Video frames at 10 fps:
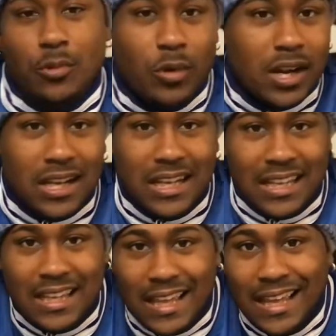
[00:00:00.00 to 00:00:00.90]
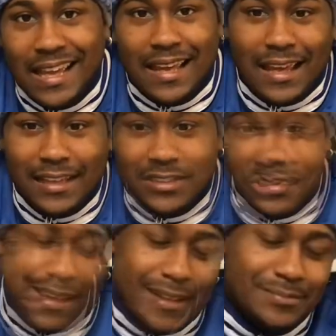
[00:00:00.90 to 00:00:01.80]
And we're going to get
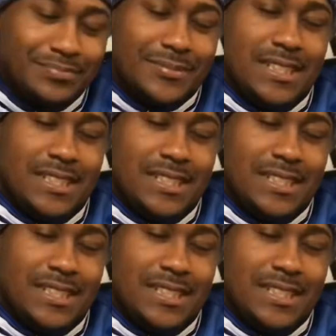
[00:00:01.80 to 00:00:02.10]
into again.